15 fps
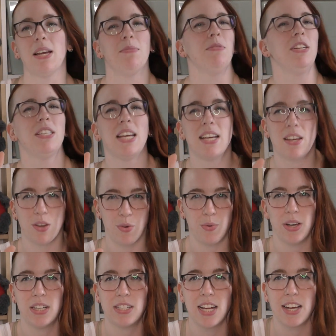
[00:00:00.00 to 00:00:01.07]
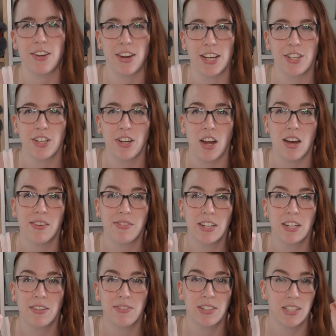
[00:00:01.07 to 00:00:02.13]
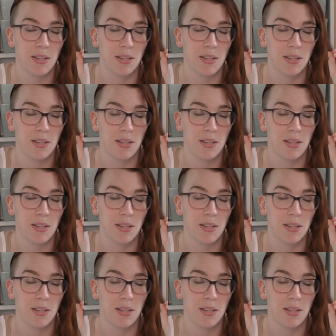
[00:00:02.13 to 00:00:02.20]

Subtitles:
I'm going to take a quick digression off here for